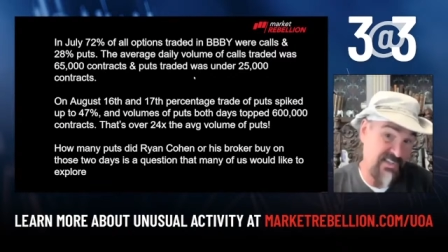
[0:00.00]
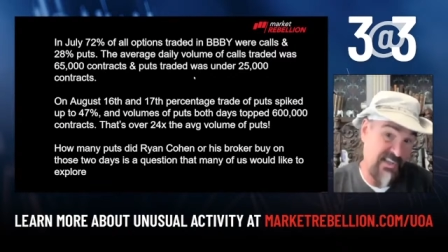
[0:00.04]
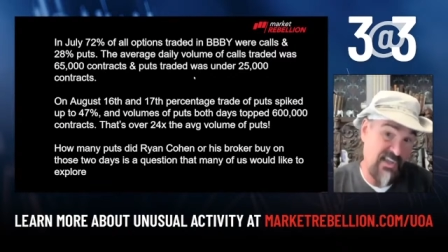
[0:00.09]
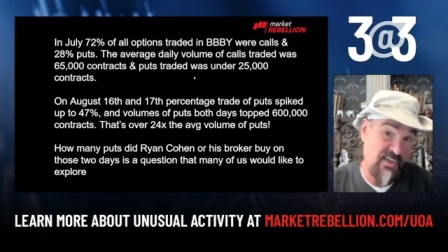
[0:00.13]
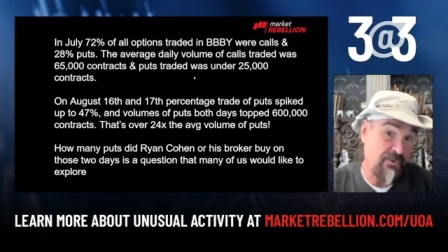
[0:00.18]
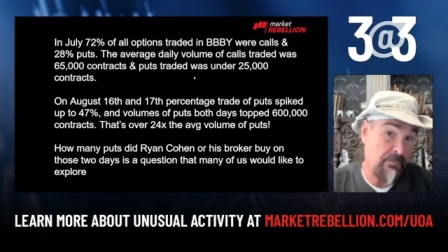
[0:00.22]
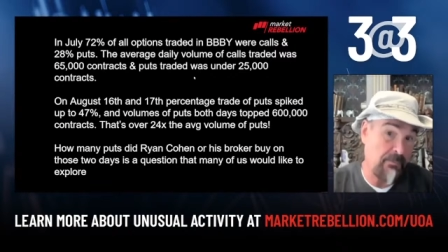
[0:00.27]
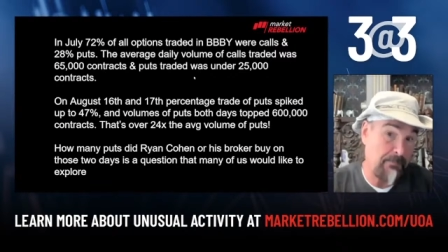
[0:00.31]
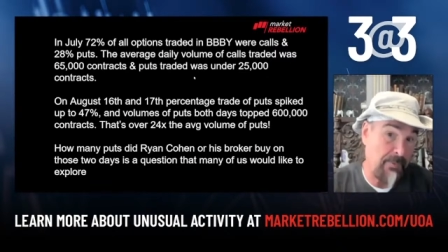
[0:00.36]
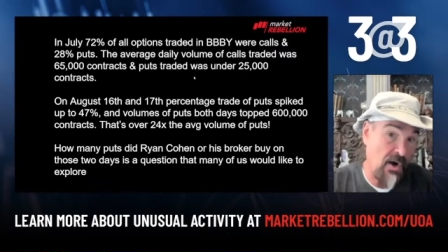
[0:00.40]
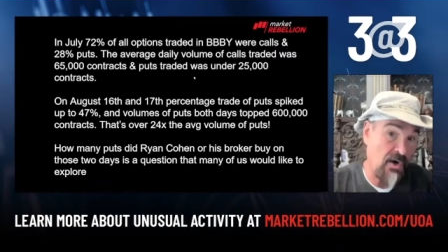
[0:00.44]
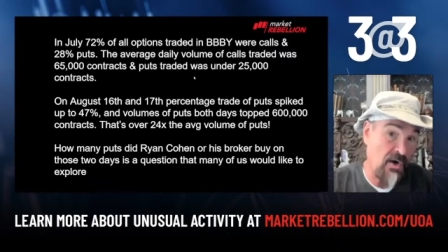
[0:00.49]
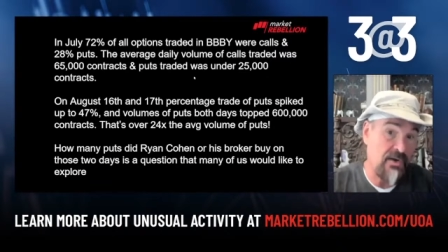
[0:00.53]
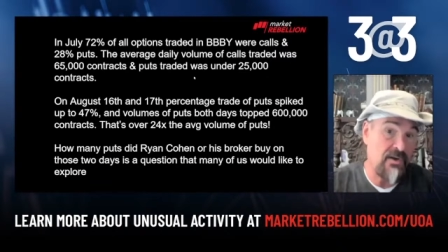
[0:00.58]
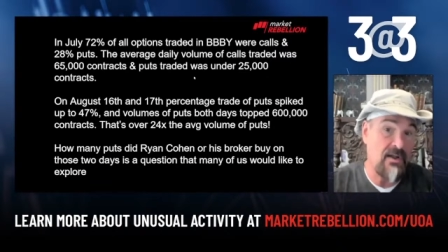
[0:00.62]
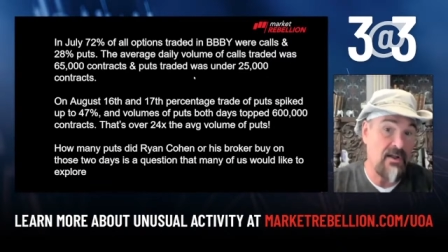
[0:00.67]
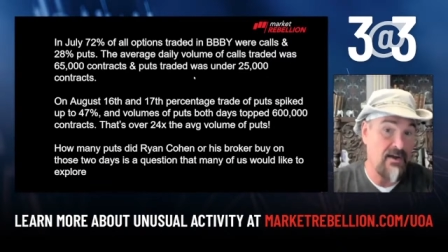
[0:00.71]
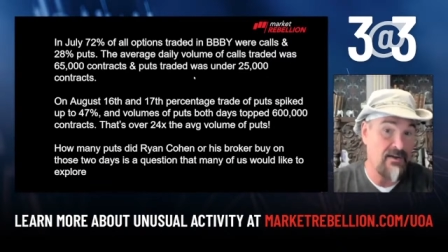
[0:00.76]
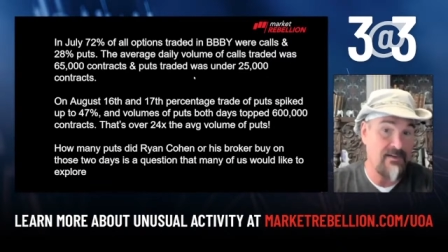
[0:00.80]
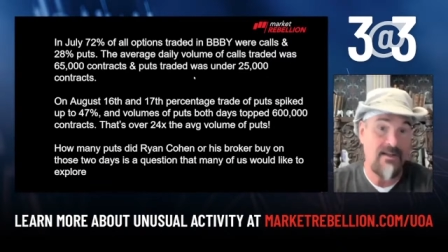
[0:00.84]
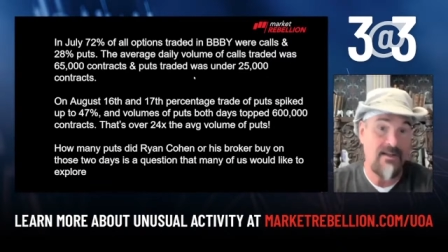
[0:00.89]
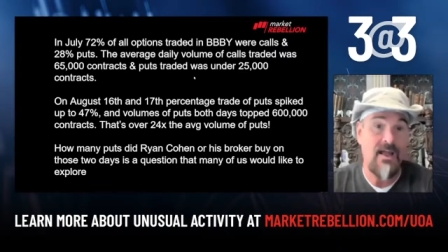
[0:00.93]
the other part,
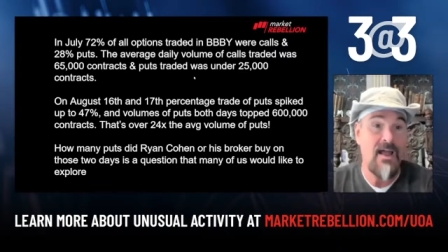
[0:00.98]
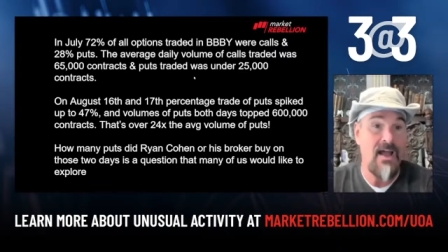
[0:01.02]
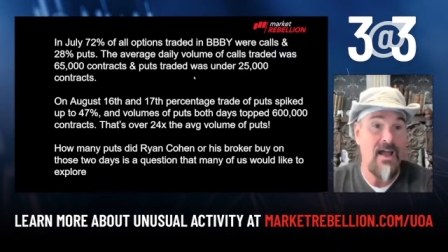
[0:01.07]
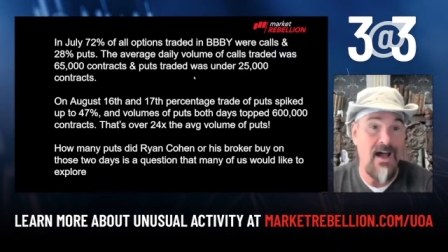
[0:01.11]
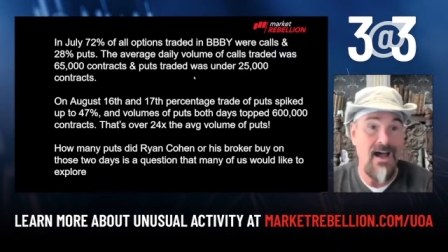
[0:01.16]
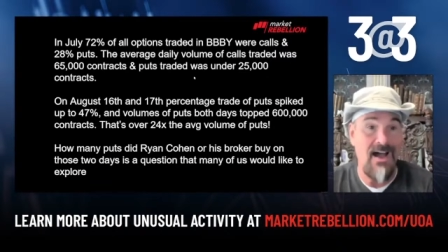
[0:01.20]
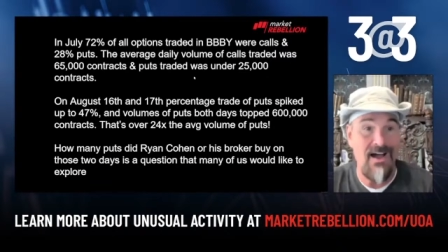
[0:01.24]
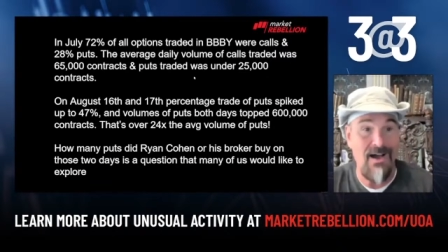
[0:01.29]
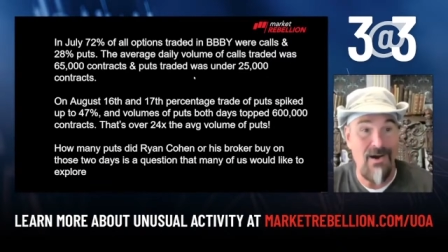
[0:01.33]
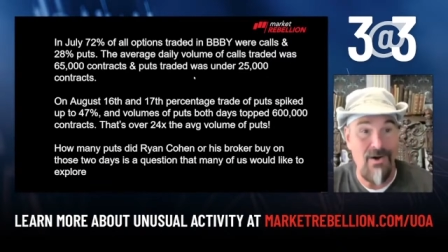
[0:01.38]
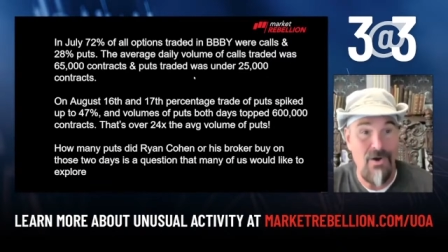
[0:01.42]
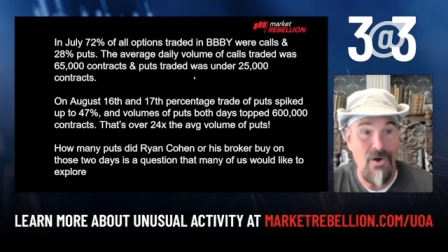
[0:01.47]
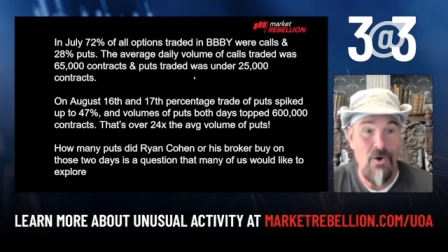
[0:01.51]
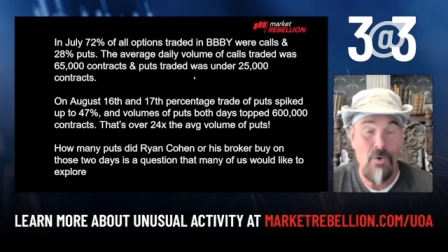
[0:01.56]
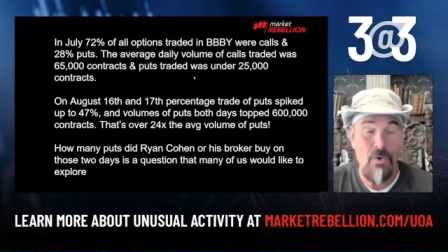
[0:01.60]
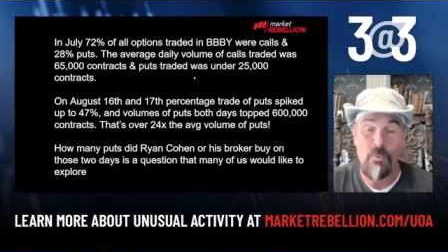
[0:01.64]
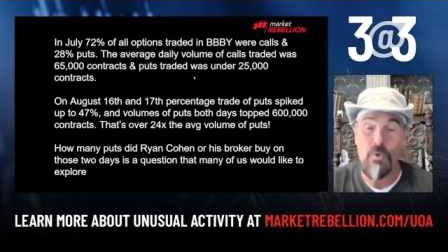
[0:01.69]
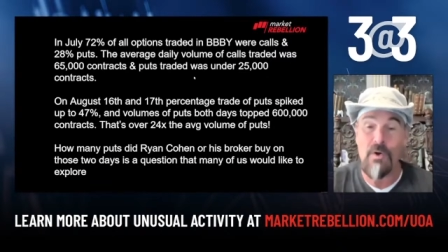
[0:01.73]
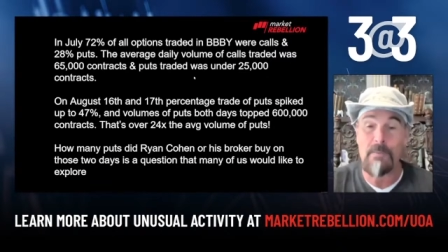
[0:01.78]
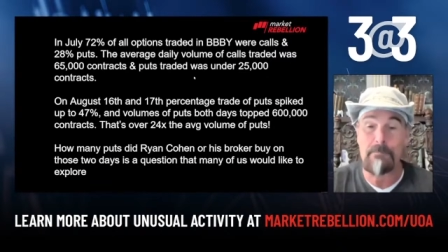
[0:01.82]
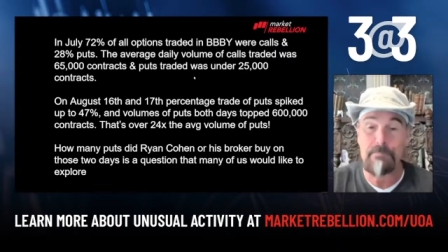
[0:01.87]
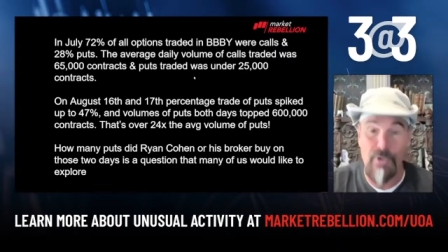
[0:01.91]
uh,
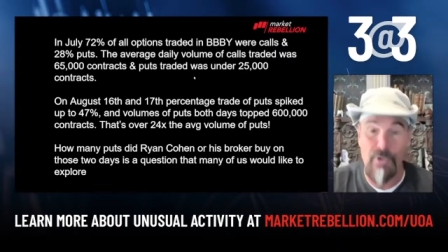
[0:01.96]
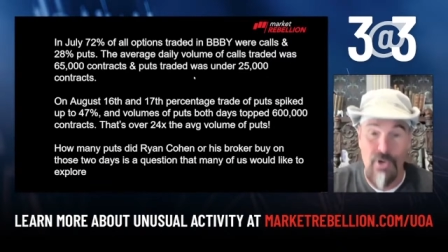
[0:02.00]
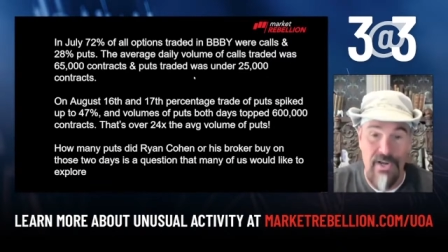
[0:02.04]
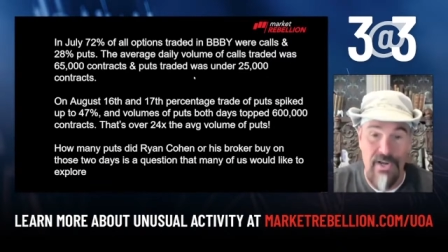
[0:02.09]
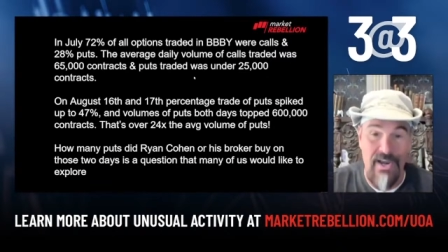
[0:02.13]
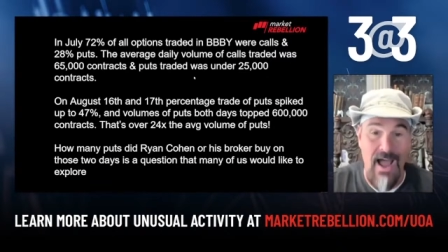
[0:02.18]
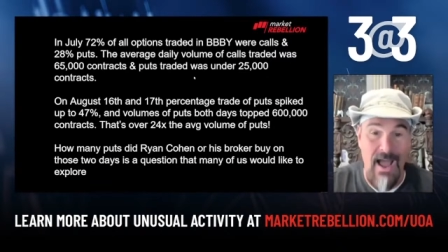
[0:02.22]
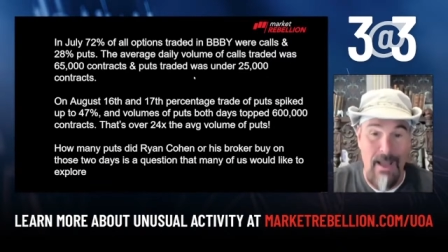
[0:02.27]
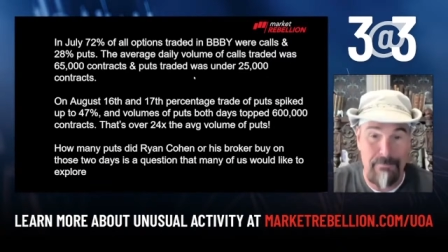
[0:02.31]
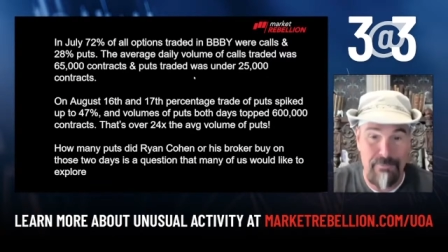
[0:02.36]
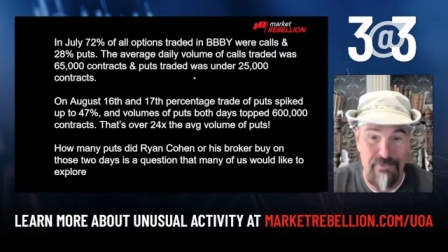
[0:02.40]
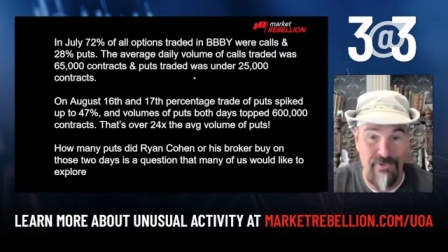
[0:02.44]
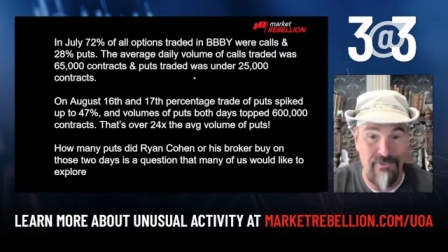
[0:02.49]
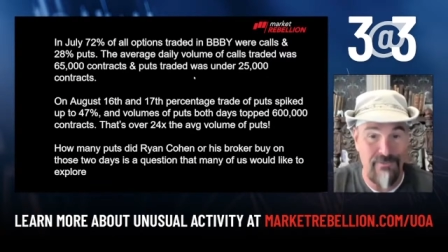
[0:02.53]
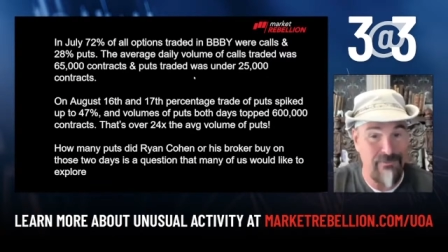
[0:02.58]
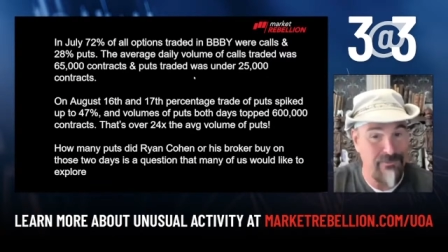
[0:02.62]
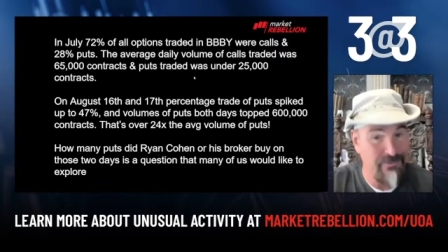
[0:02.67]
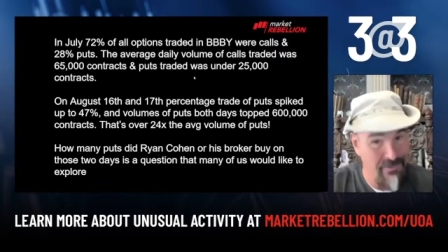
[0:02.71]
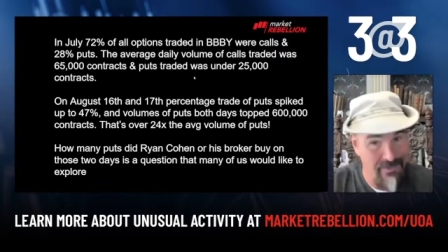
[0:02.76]
were put options.